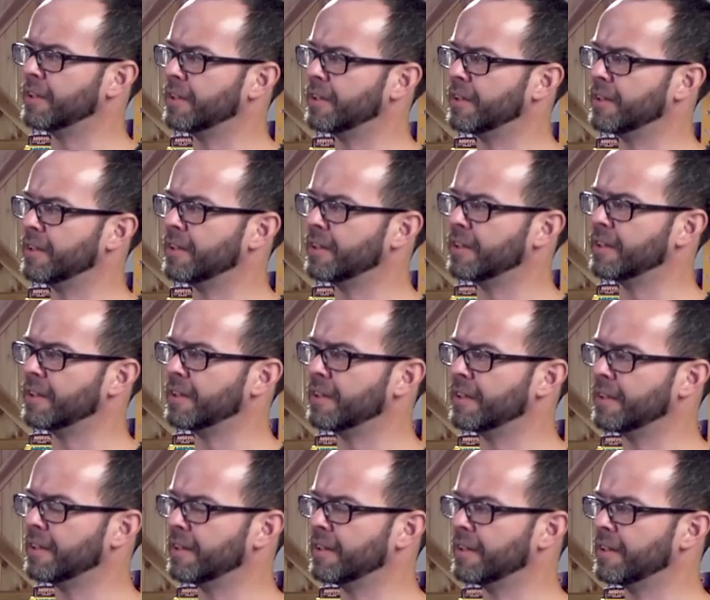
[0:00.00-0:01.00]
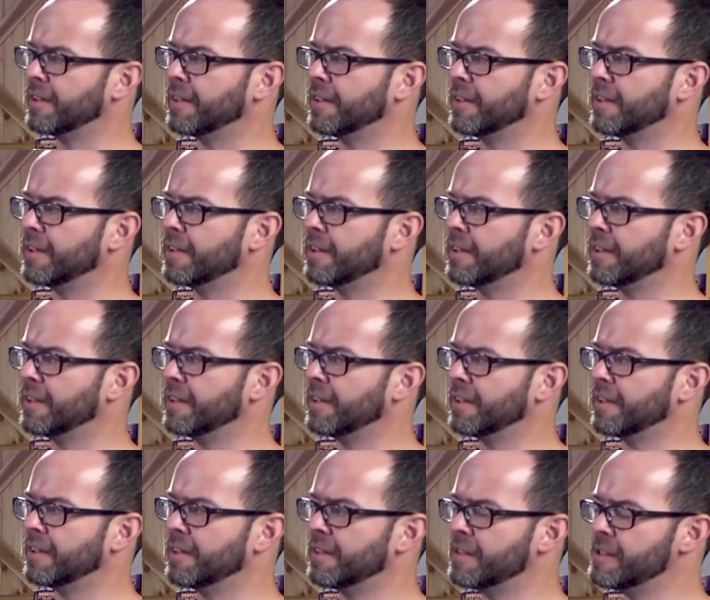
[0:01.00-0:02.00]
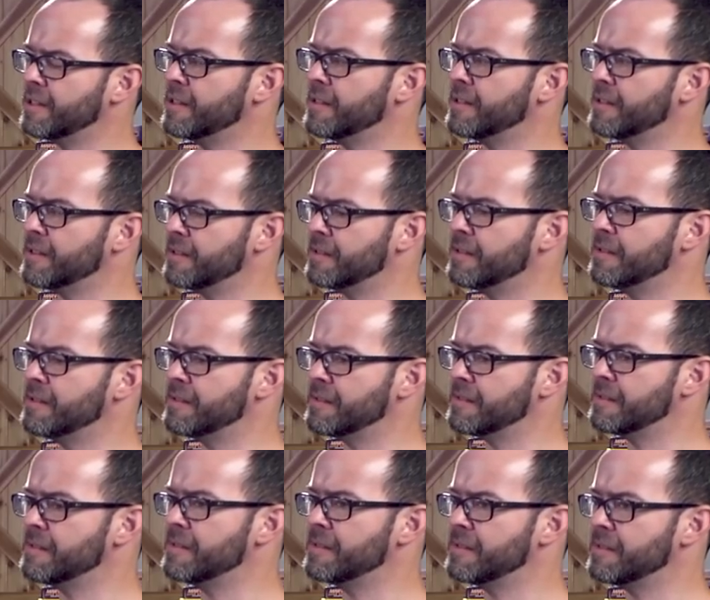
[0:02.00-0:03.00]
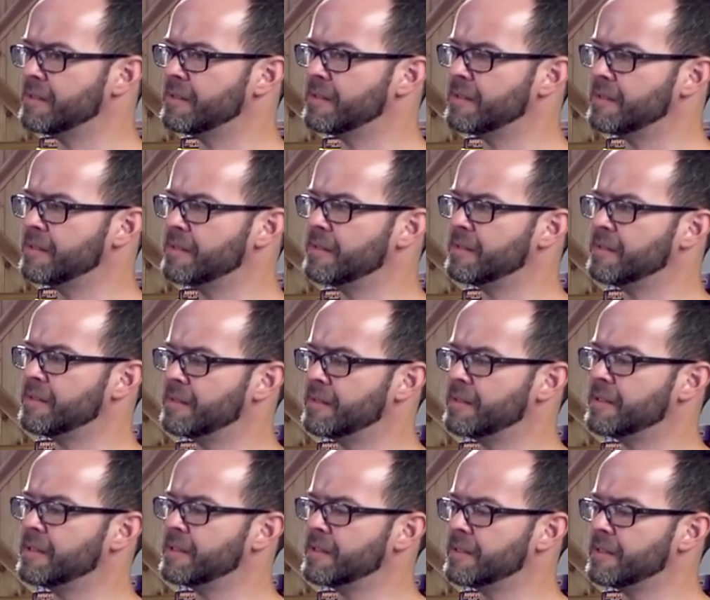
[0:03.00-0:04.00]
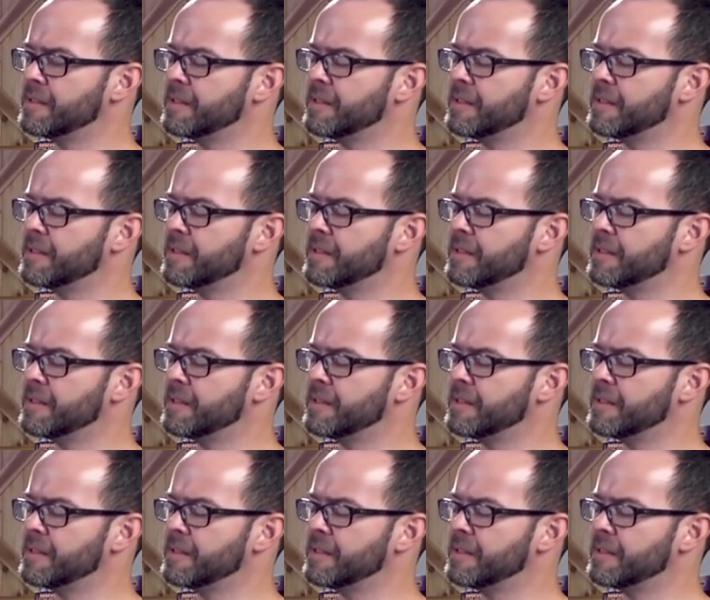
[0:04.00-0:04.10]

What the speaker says: No words are spoken by the person on screen.